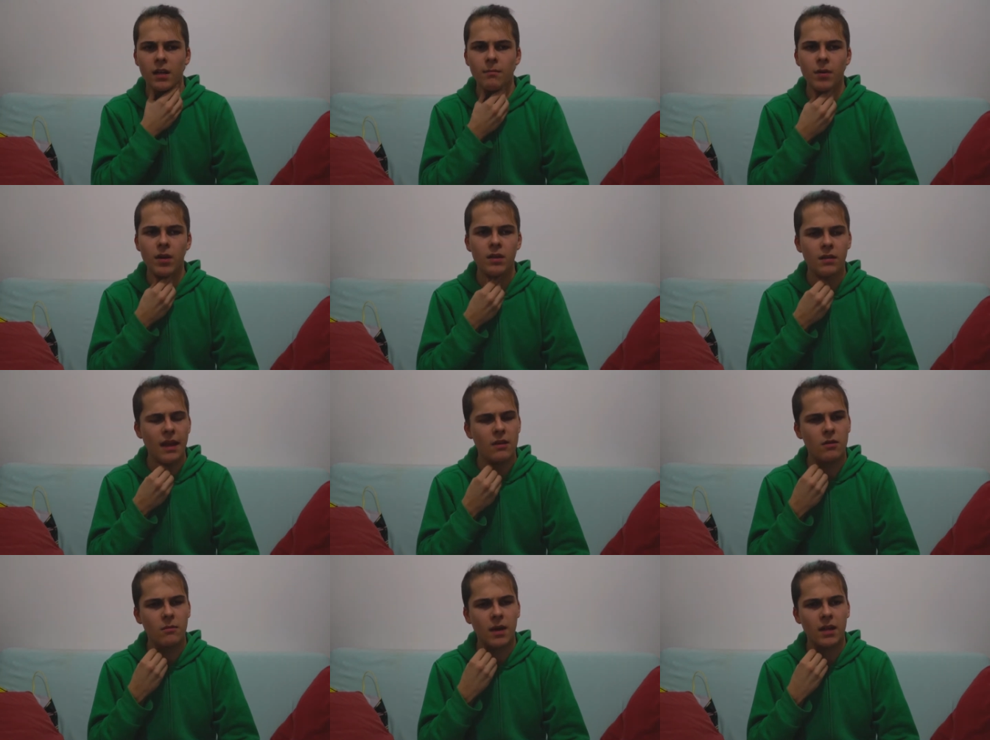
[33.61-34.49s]
But now
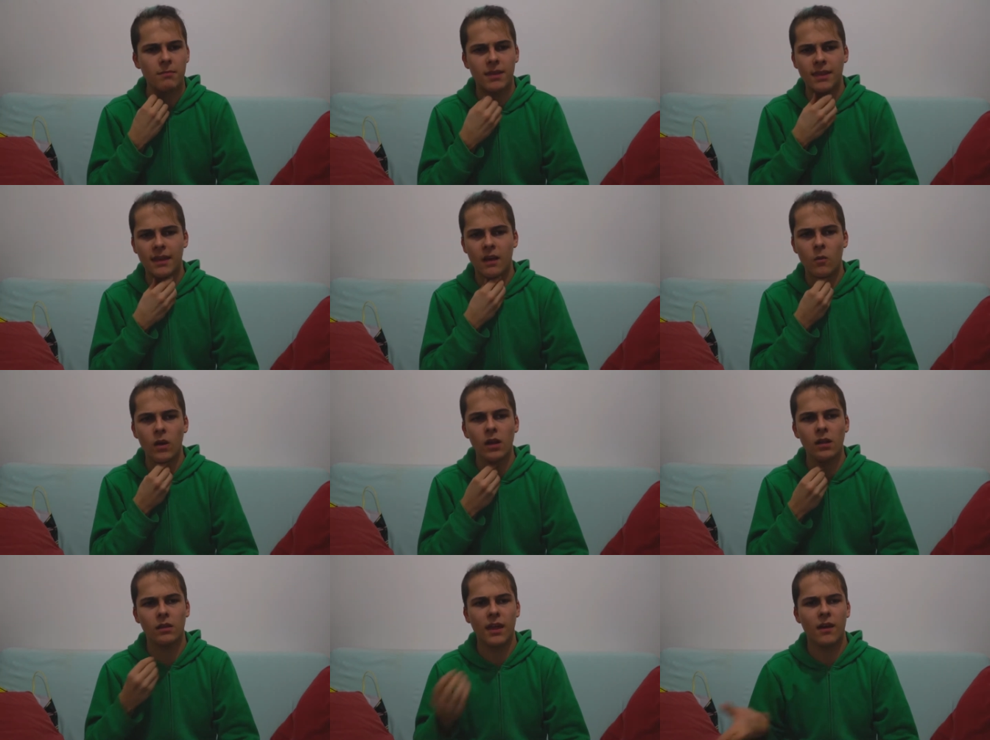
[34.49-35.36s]
you might be thinking,
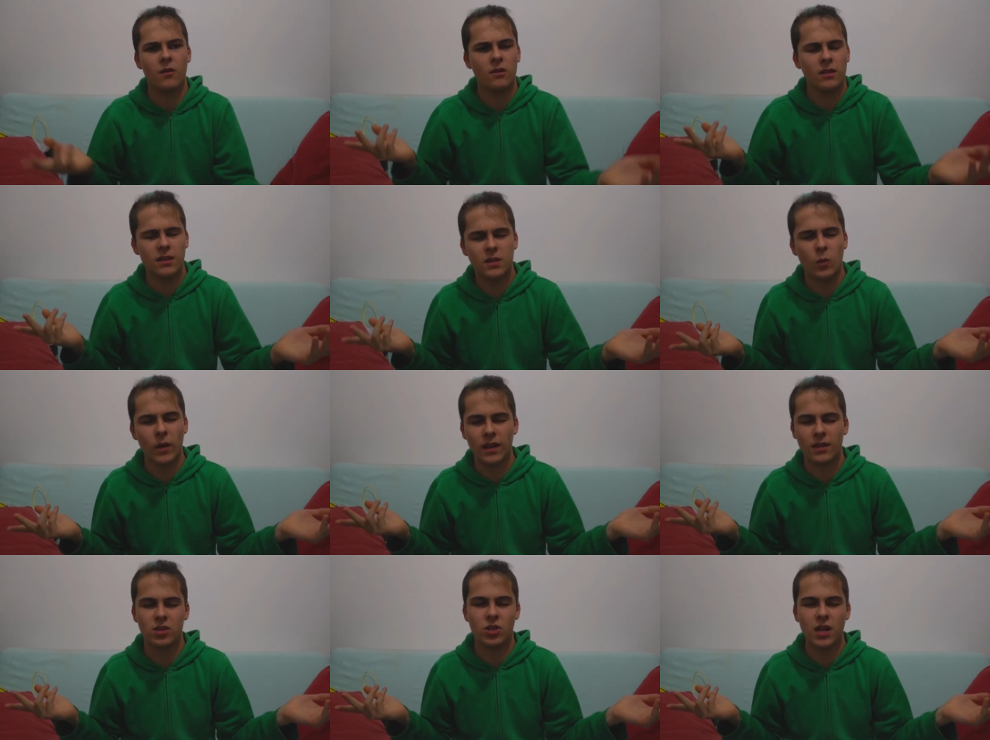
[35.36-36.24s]
well, it's a
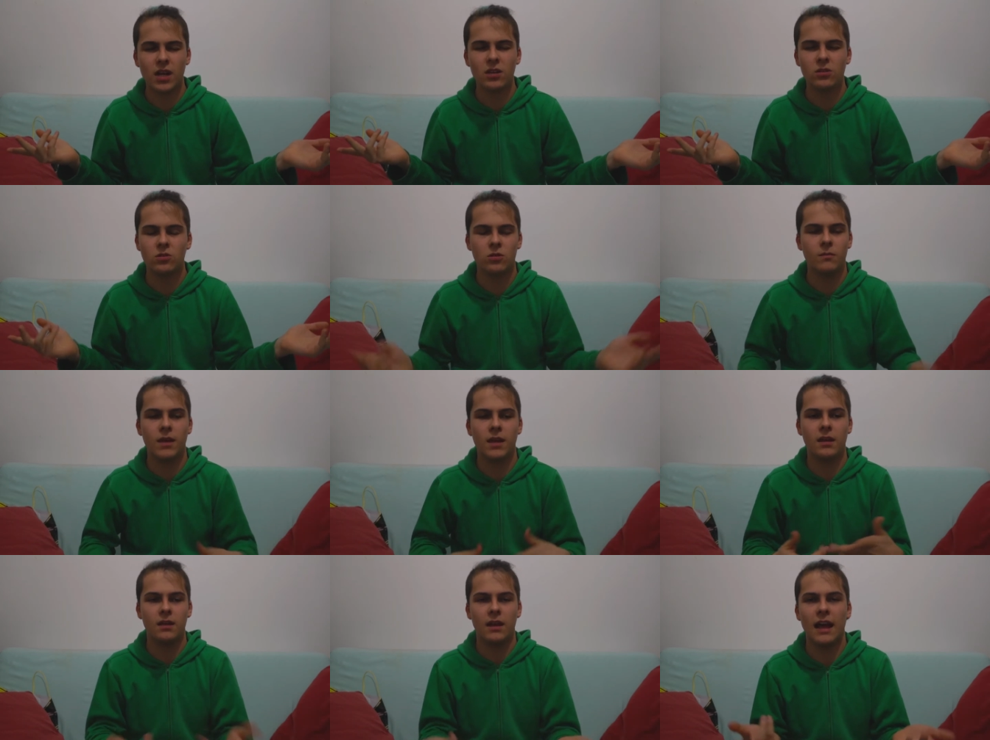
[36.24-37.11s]
weird change to
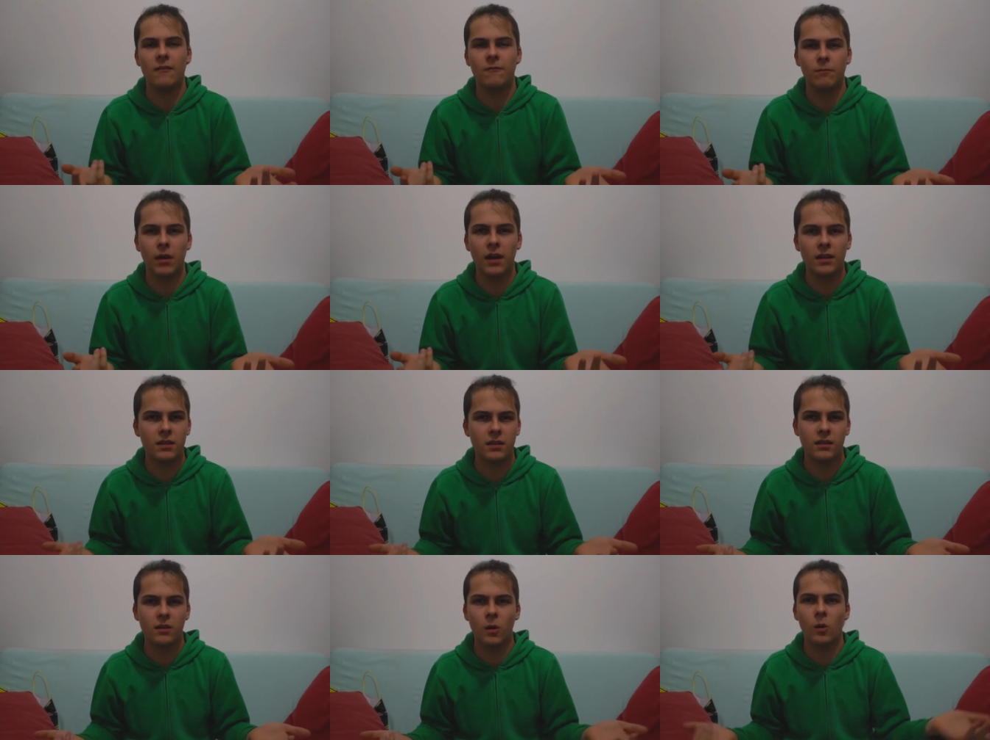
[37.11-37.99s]
make it have blood
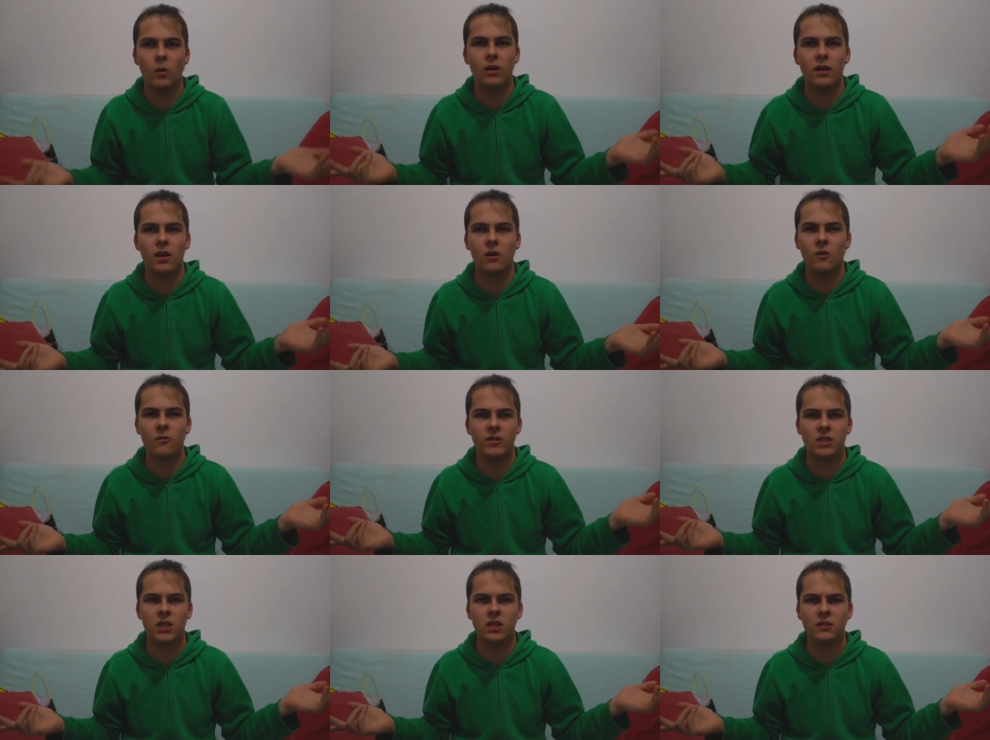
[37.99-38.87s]
all of
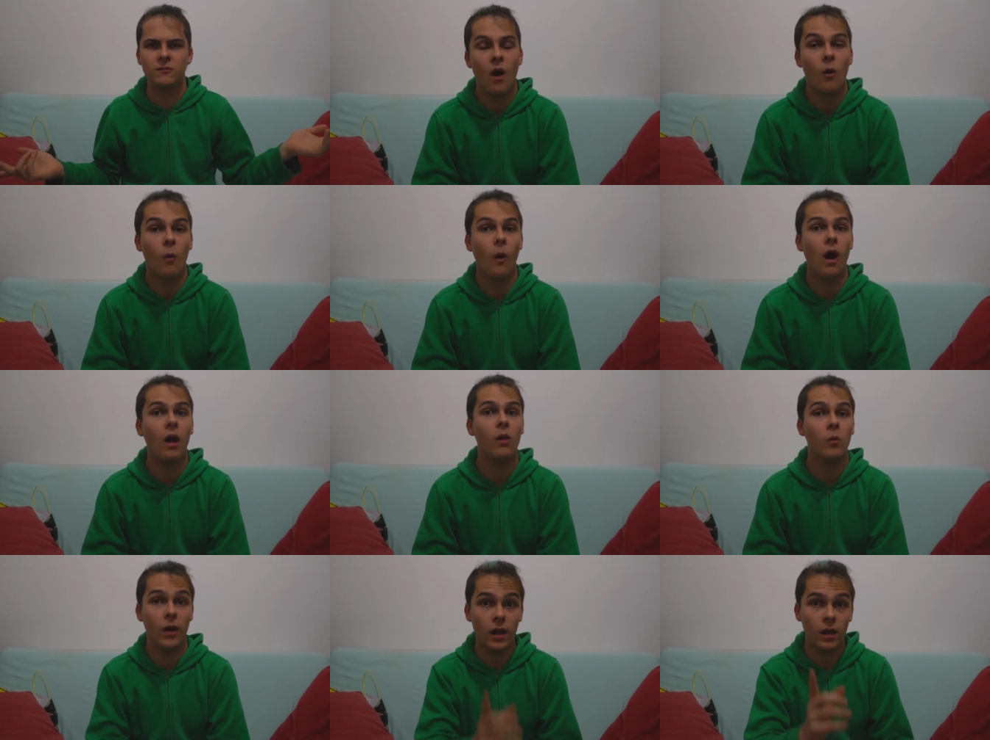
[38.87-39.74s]
a sudden.
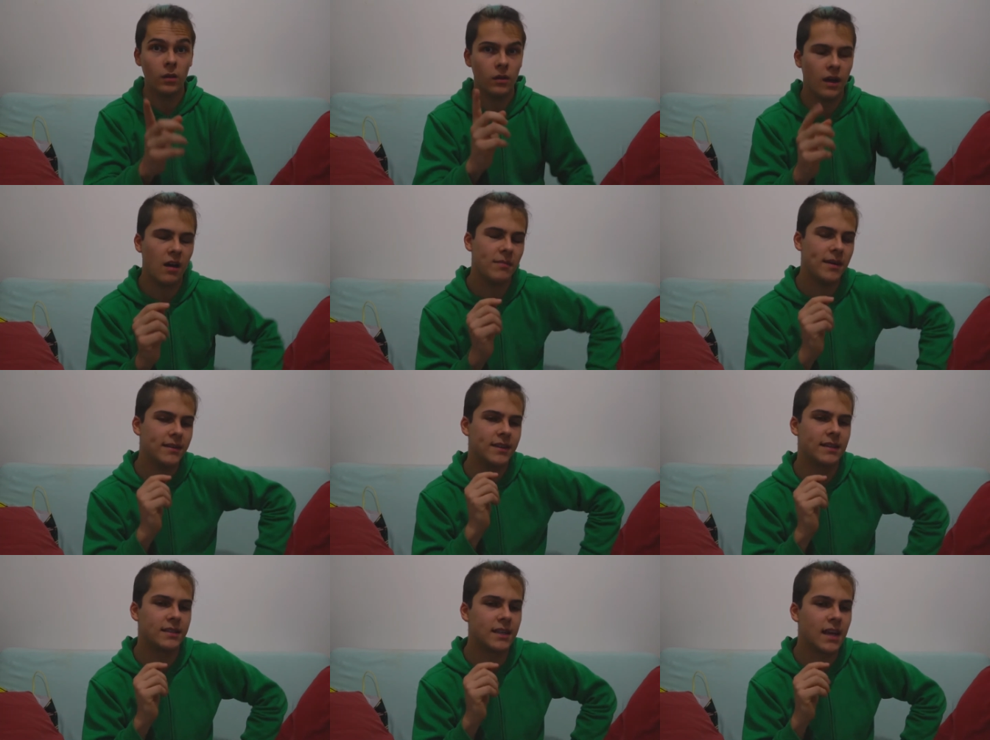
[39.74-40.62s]
Well, how about
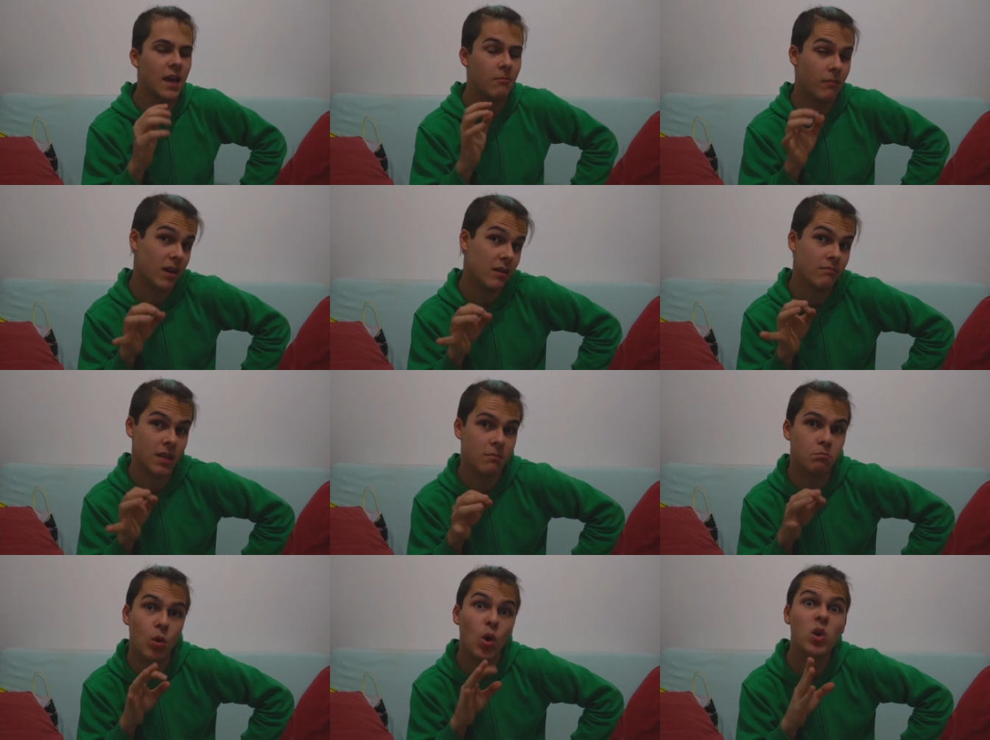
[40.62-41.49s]
this? It might
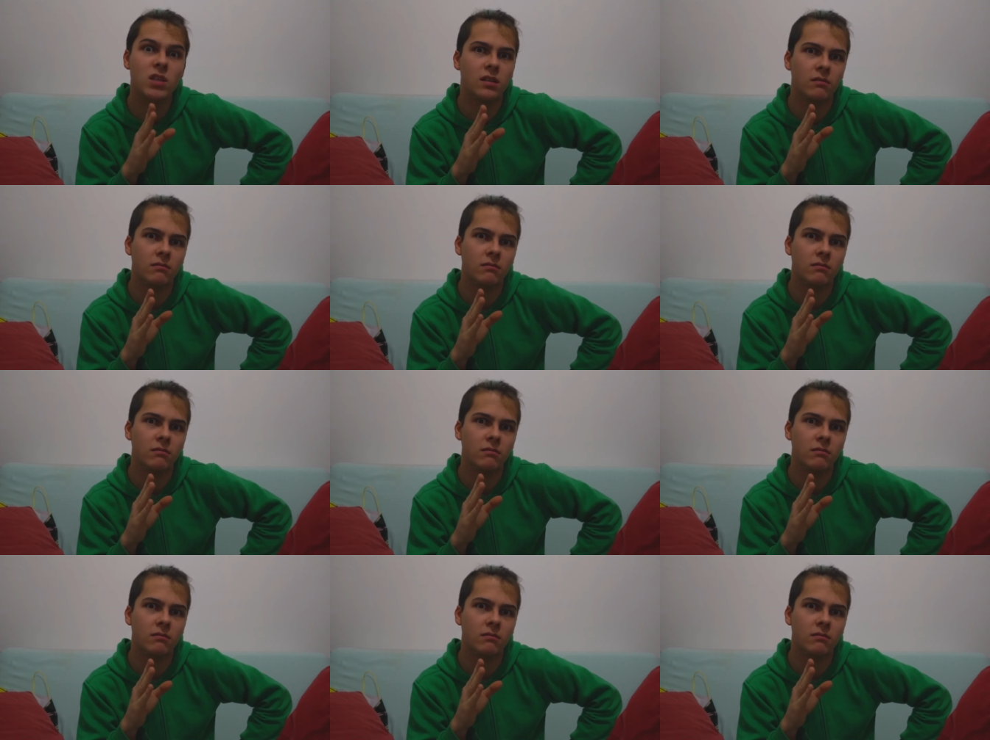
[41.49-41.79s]
be poison.